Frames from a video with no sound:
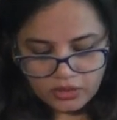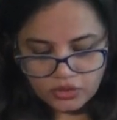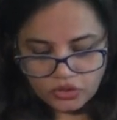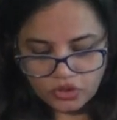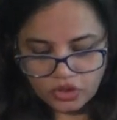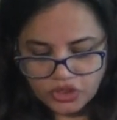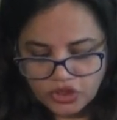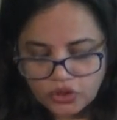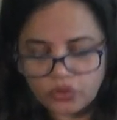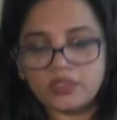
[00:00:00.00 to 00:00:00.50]

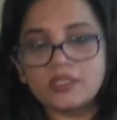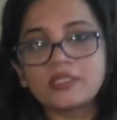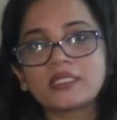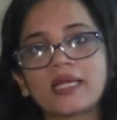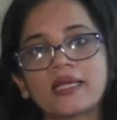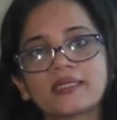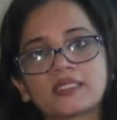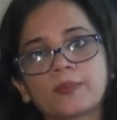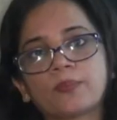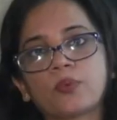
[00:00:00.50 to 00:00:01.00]
So
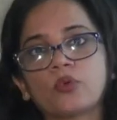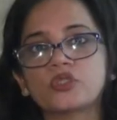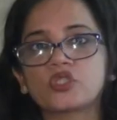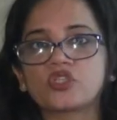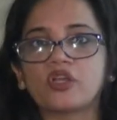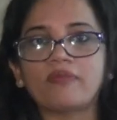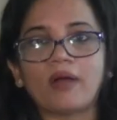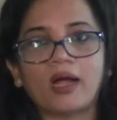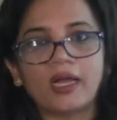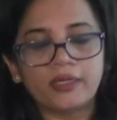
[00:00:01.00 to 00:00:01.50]
students, I
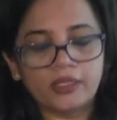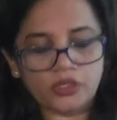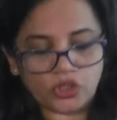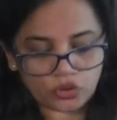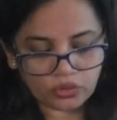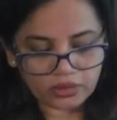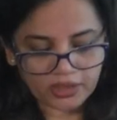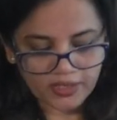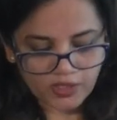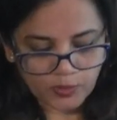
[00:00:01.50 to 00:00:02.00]
suppose you have
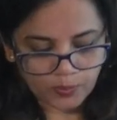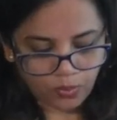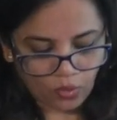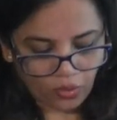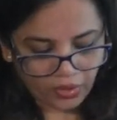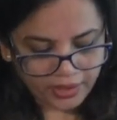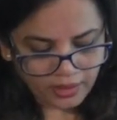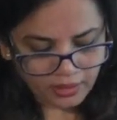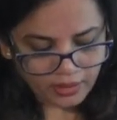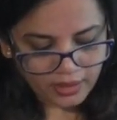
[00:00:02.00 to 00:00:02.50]
understood this
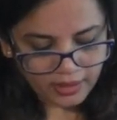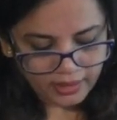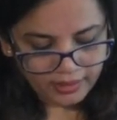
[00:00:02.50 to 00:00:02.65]
point.